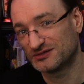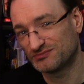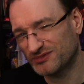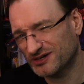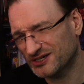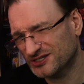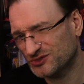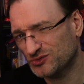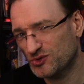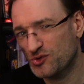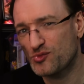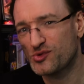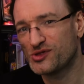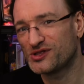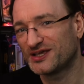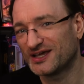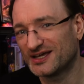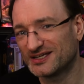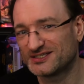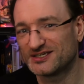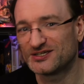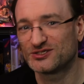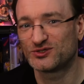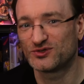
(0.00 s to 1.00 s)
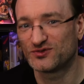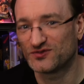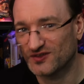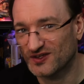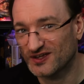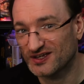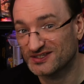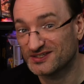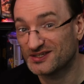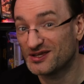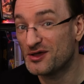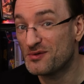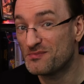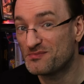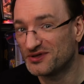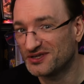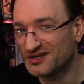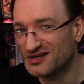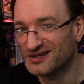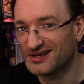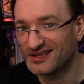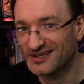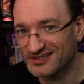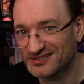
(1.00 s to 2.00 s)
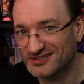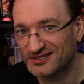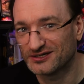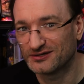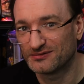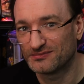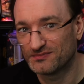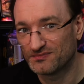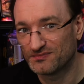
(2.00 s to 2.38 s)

but we will get into that a bit later.